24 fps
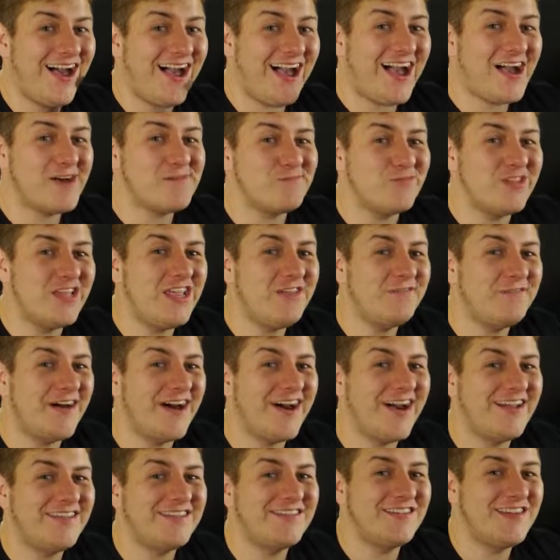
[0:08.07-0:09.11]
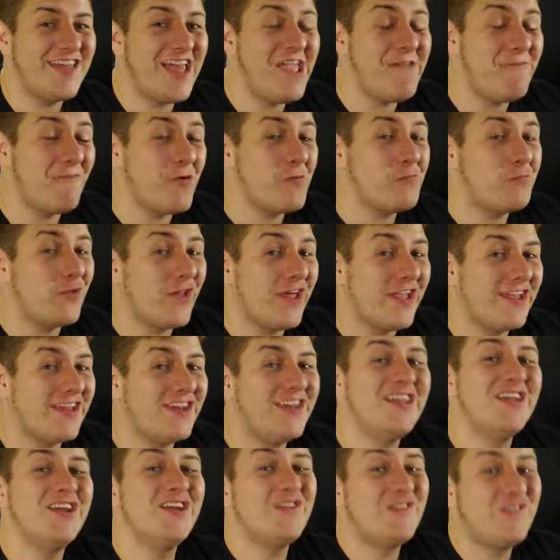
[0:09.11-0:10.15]
I'm Levi, and today we're playing
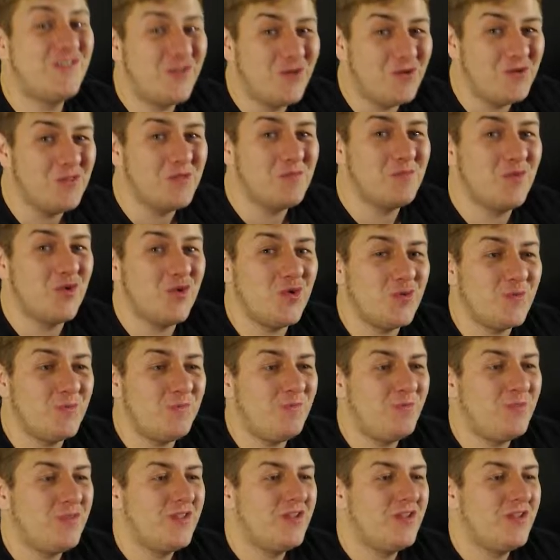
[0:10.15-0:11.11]
To the Moon.